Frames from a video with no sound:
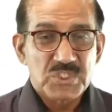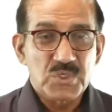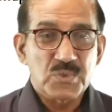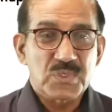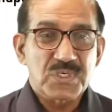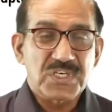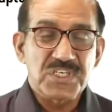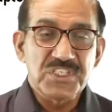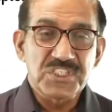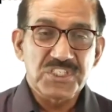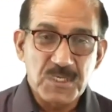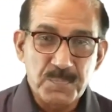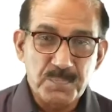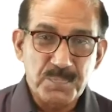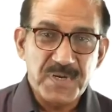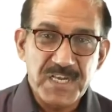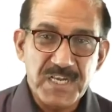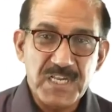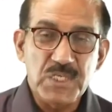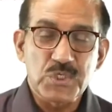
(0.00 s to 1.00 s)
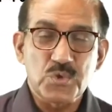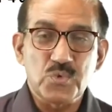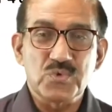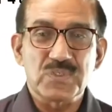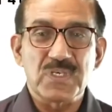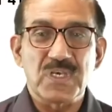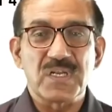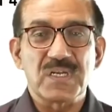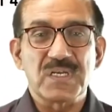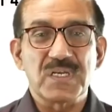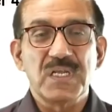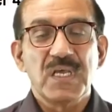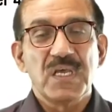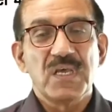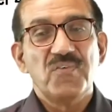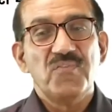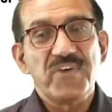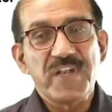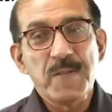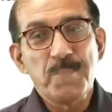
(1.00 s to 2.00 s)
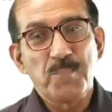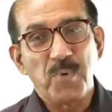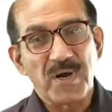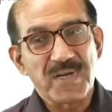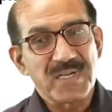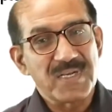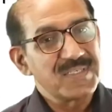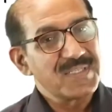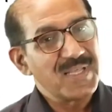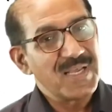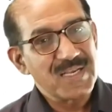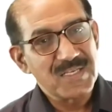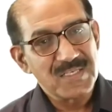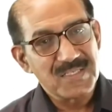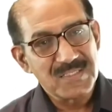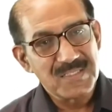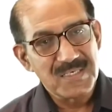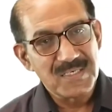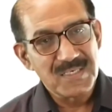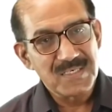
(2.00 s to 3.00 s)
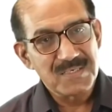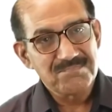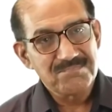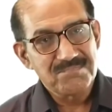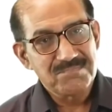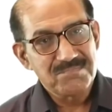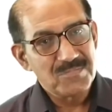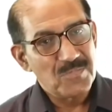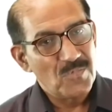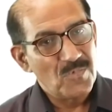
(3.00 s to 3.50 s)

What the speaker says: So contemporary issues are very important, like the